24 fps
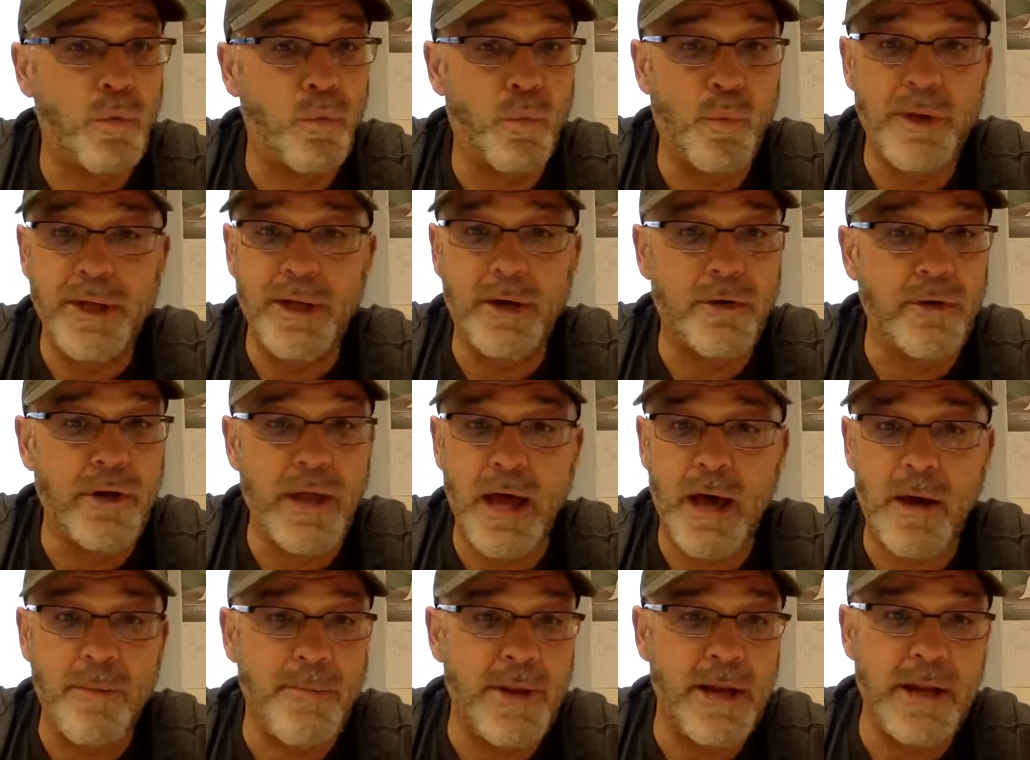we don't know
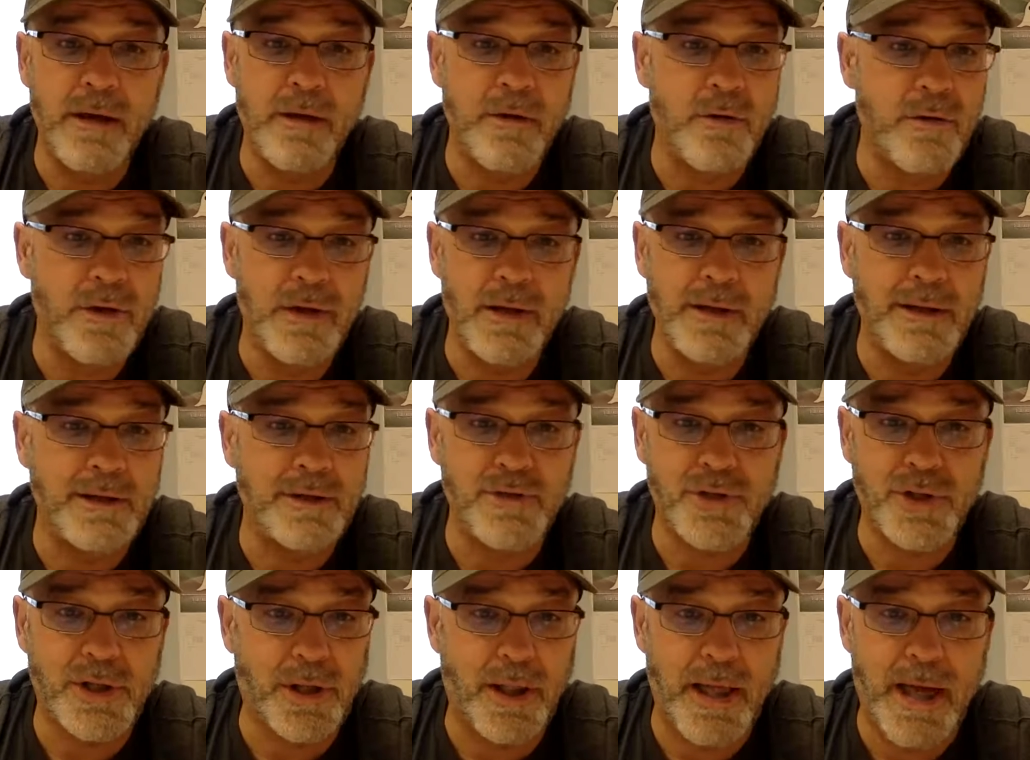how many are in
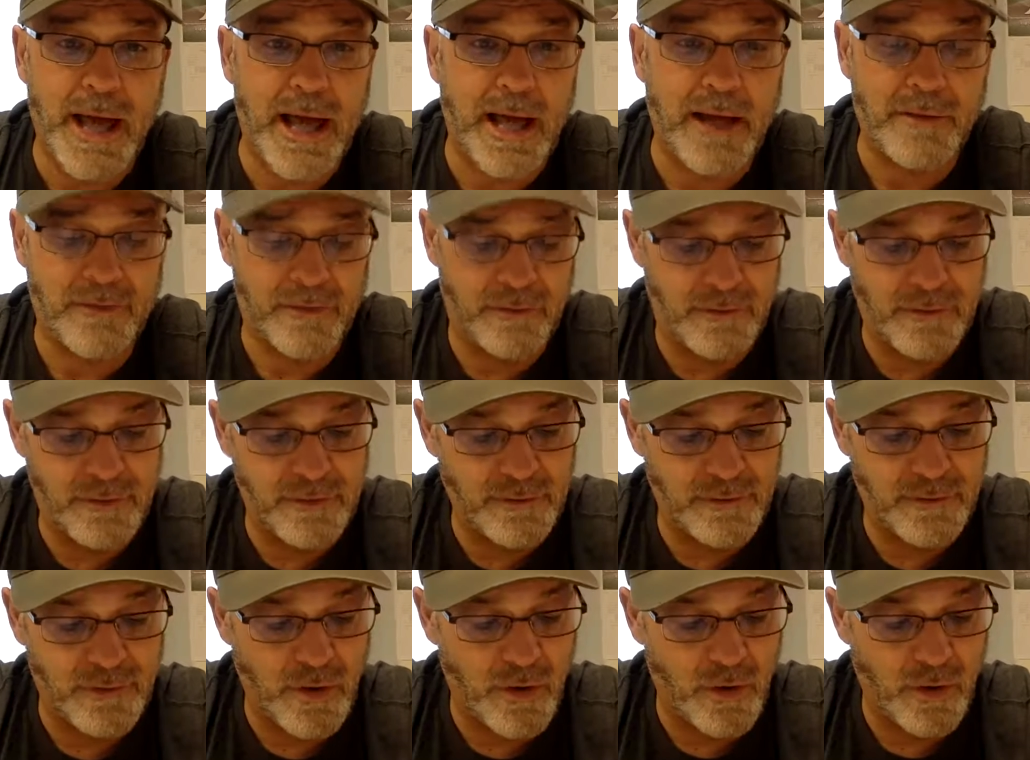each class.
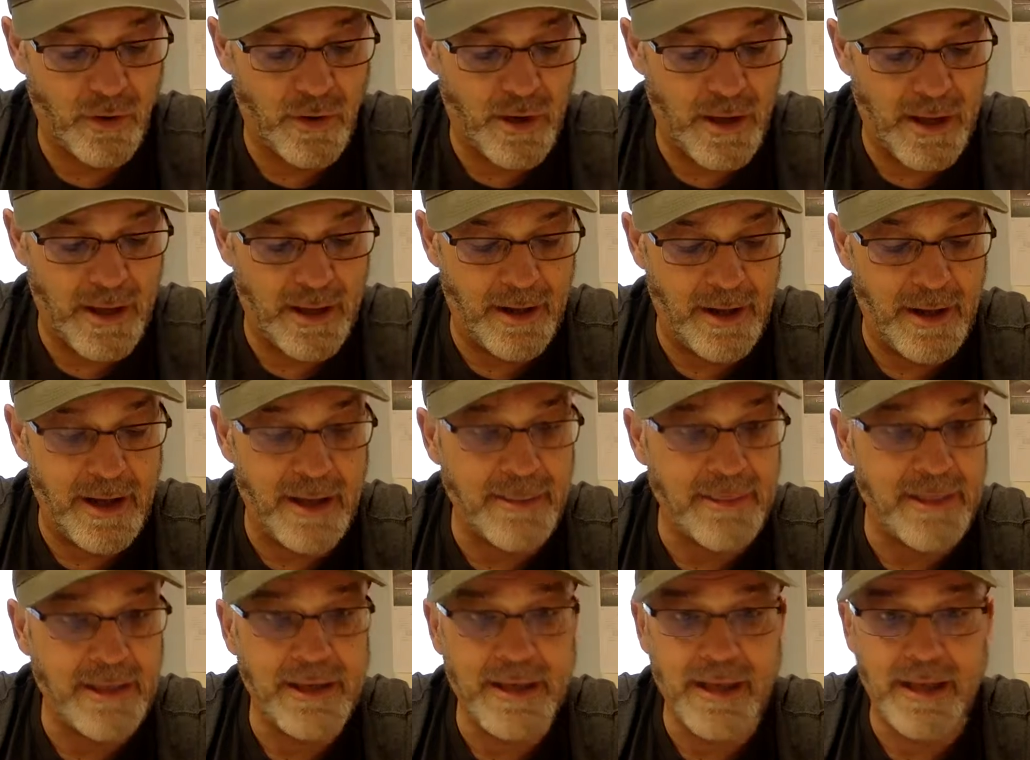So I
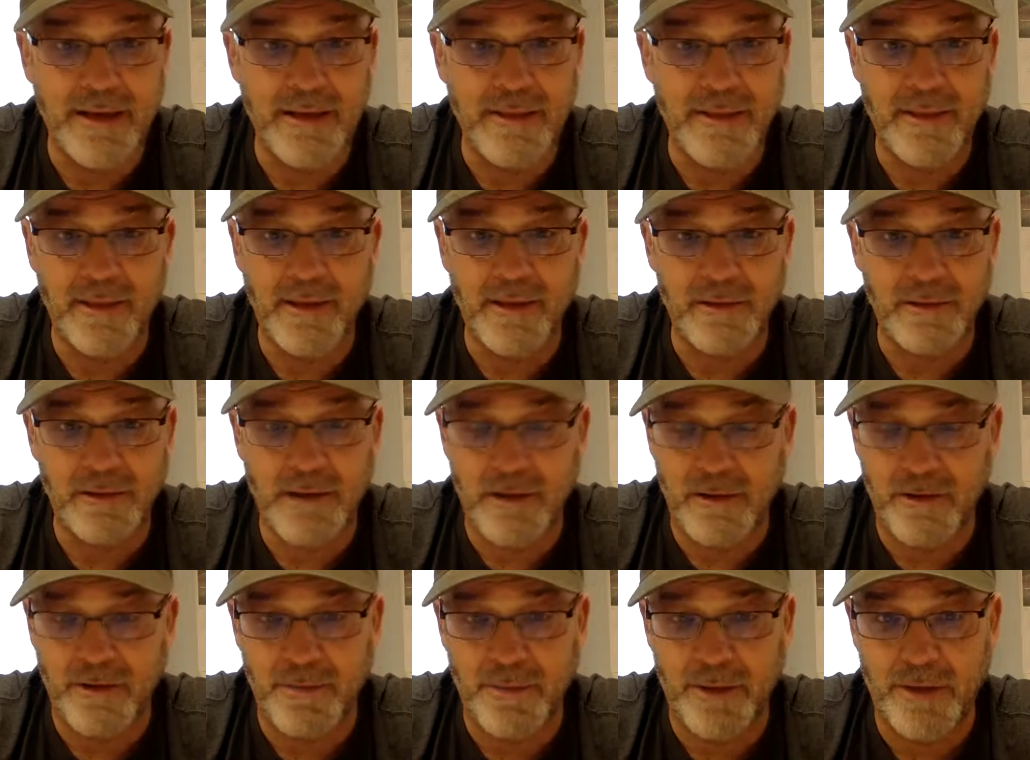think anything that
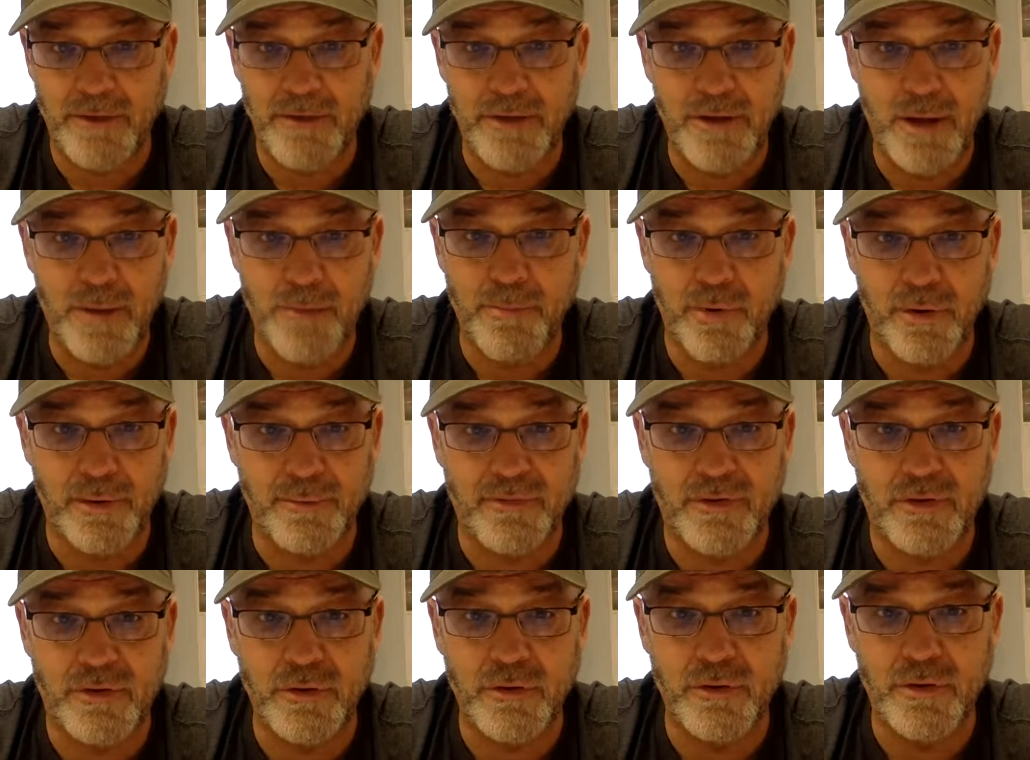talks about number
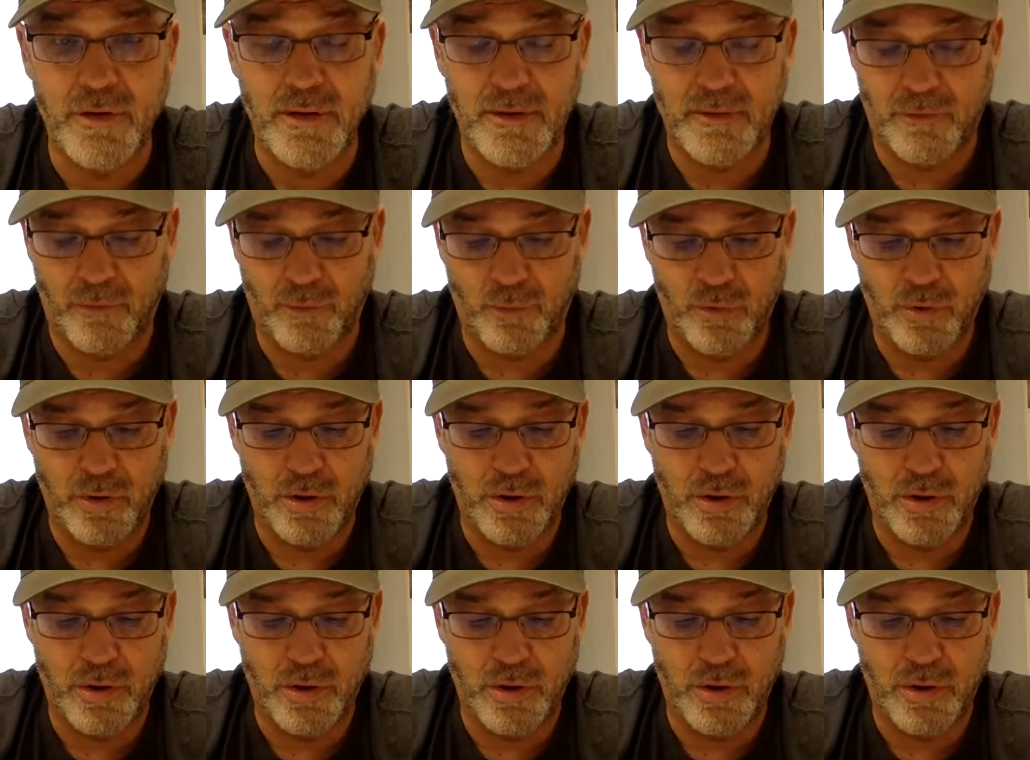of students